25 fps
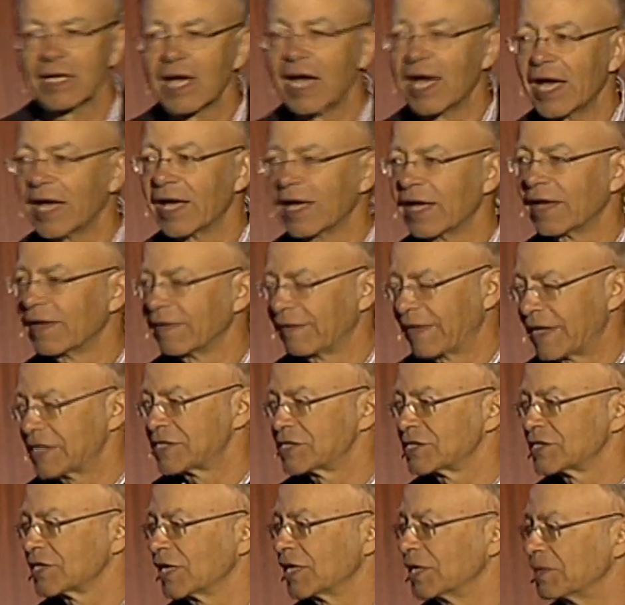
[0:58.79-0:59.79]

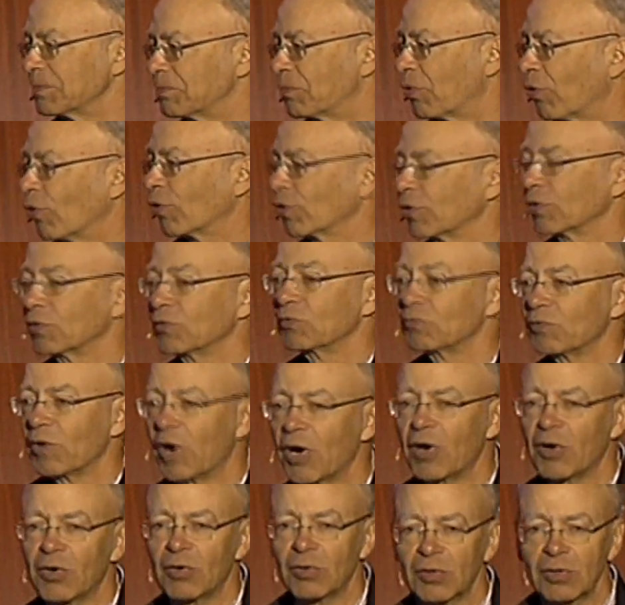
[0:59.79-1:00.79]
That's an important
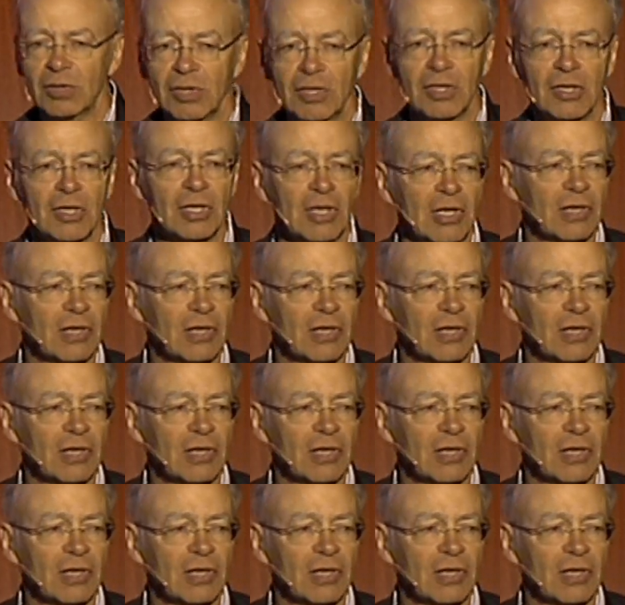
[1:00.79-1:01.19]
role